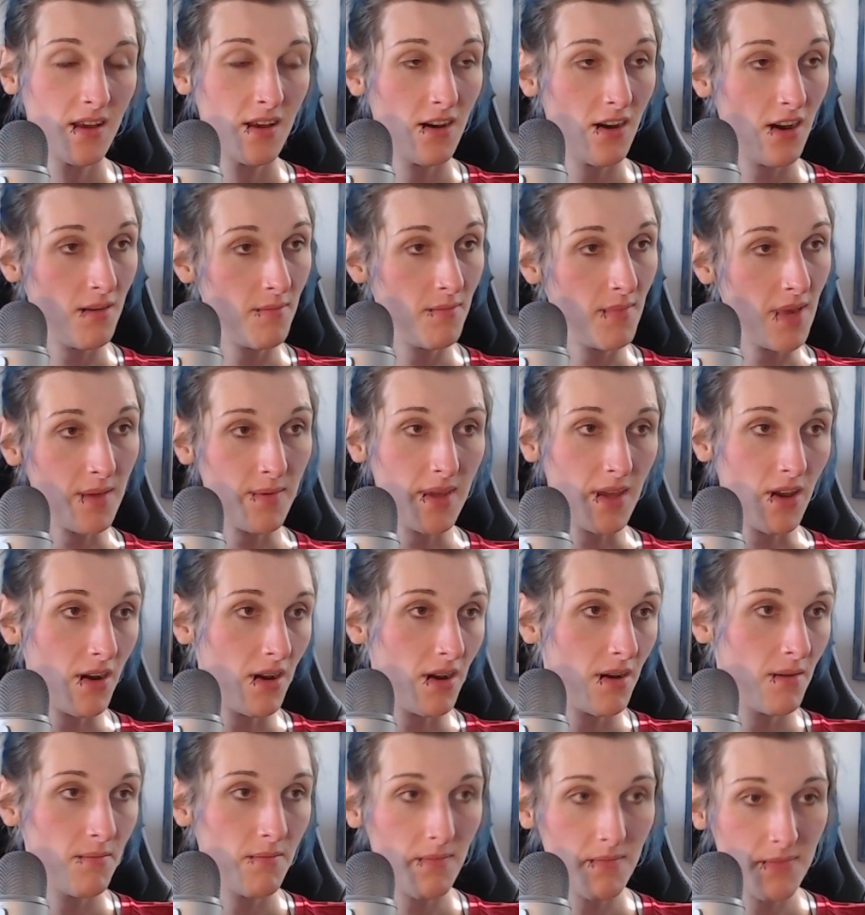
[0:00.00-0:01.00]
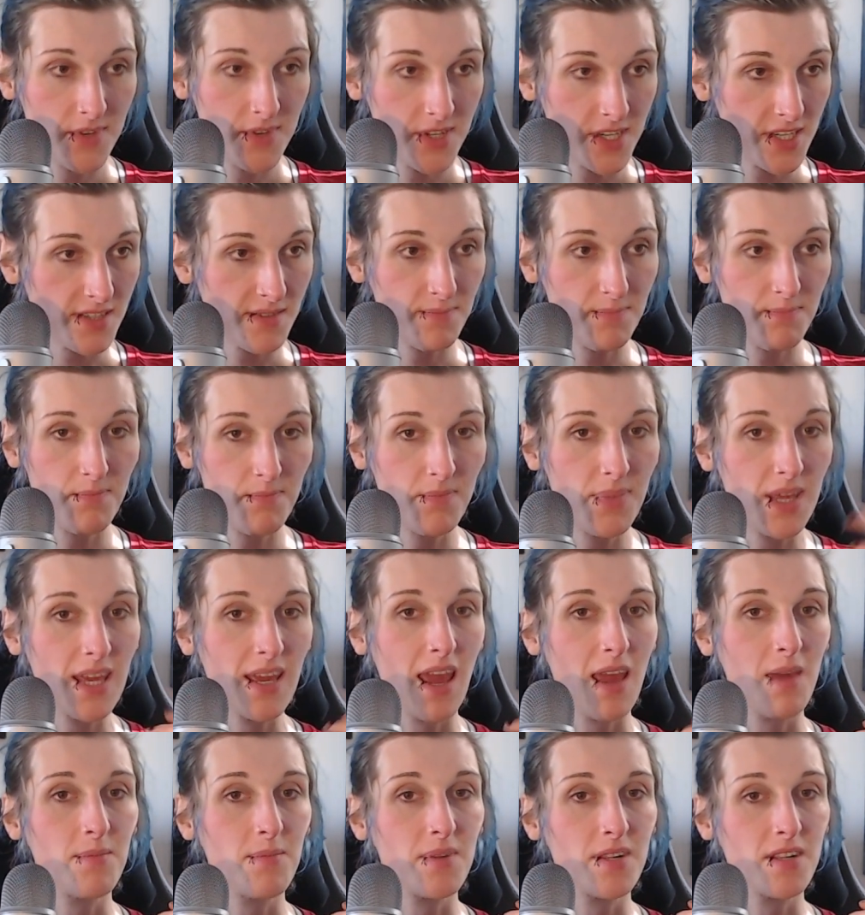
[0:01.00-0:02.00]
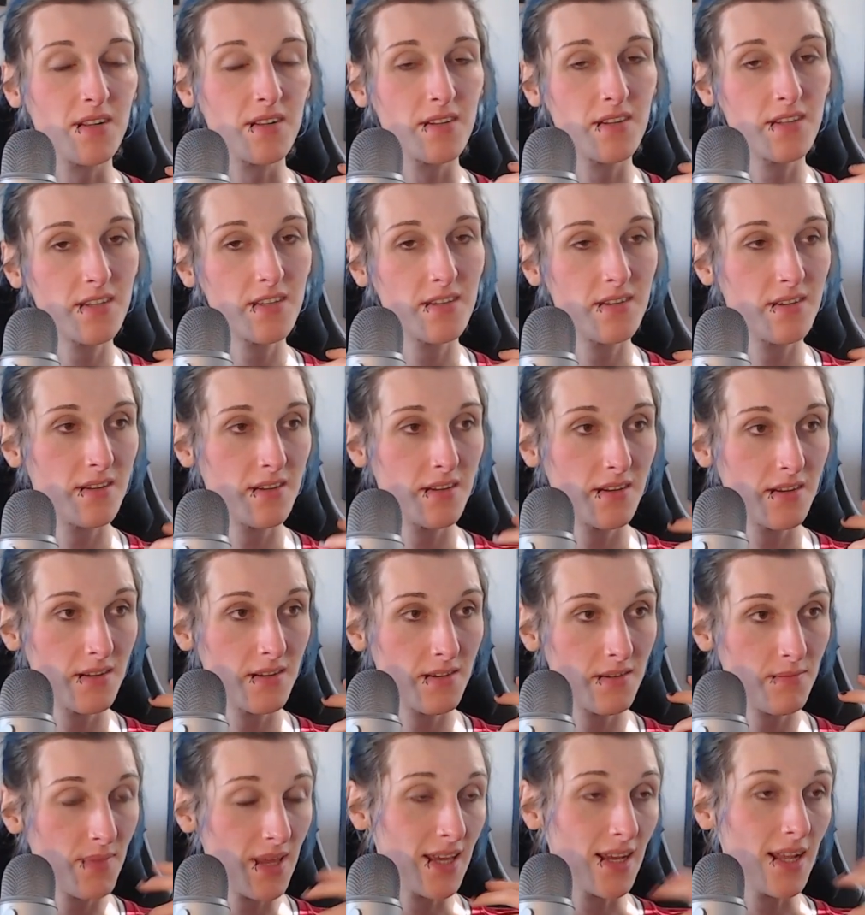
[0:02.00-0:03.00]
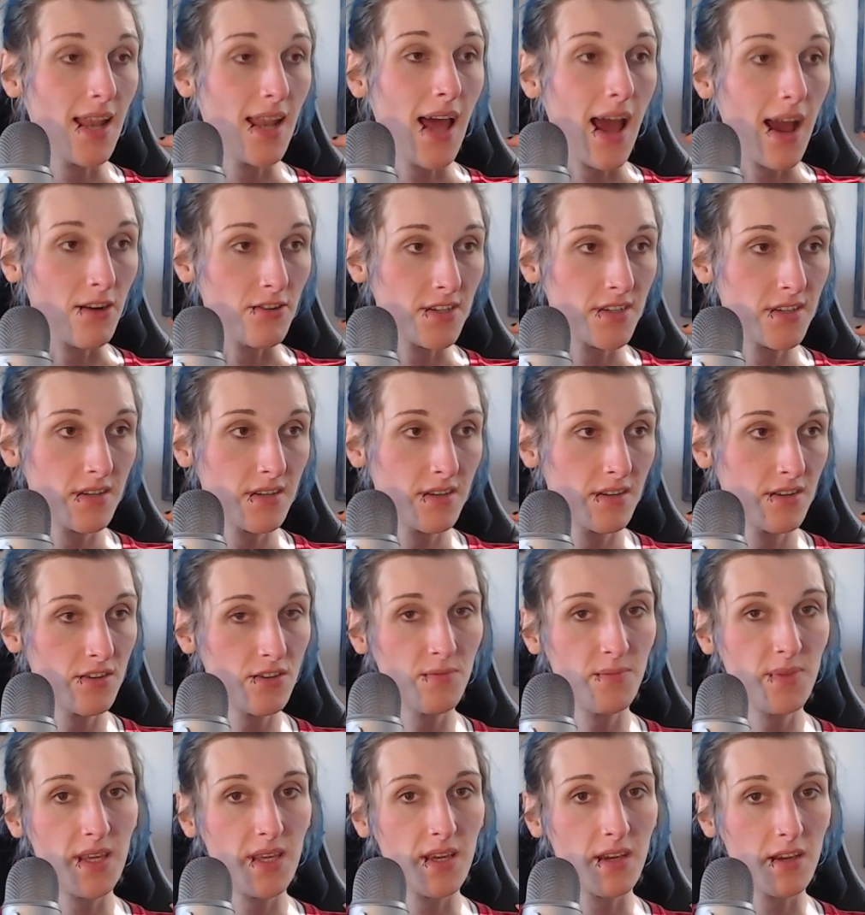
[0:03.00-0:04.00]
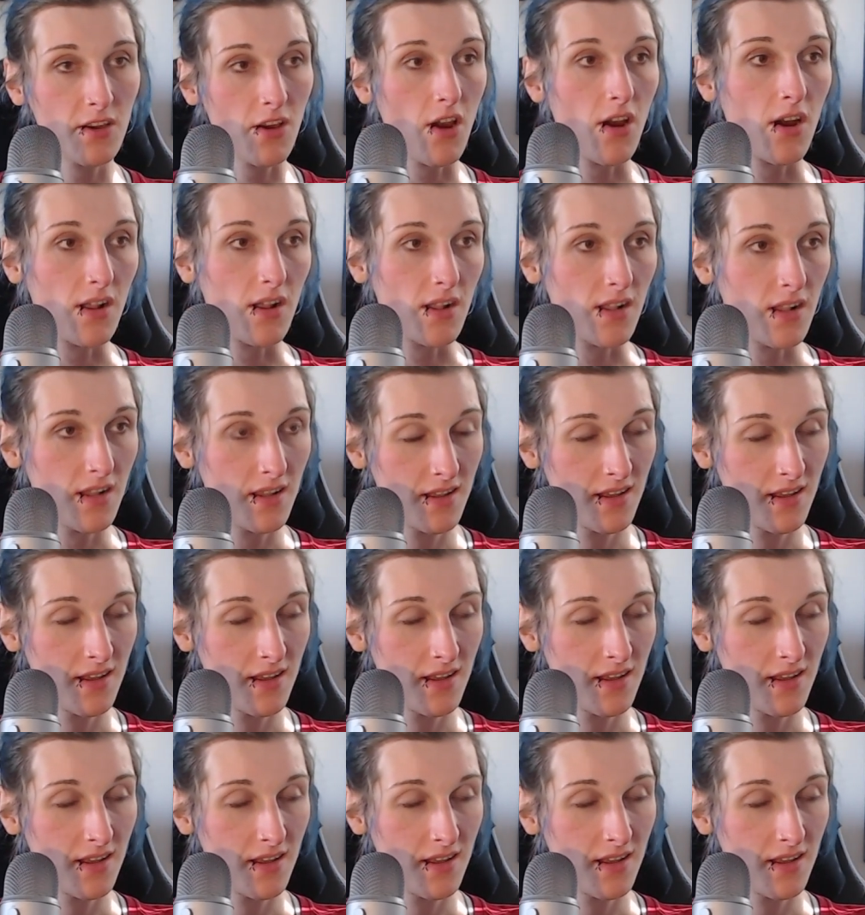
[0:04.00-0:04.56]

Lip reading: or maybe just being allowed to be a girl.